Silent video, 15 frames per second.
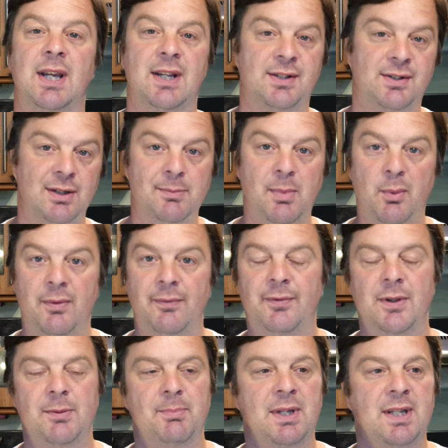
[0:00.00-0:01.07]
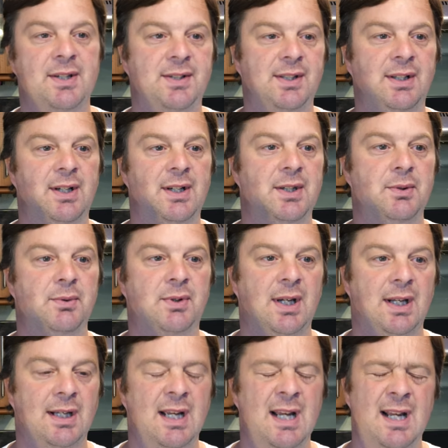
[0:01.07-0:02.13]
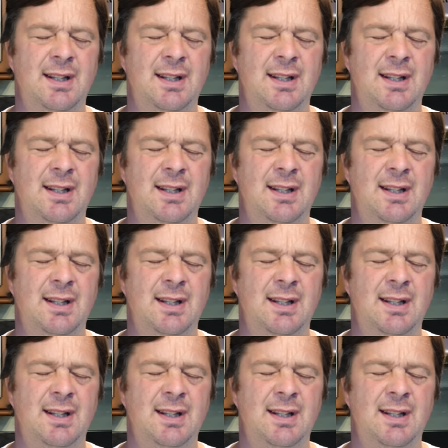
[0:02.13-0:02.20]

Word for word: It's number one for the beer scene in the UK.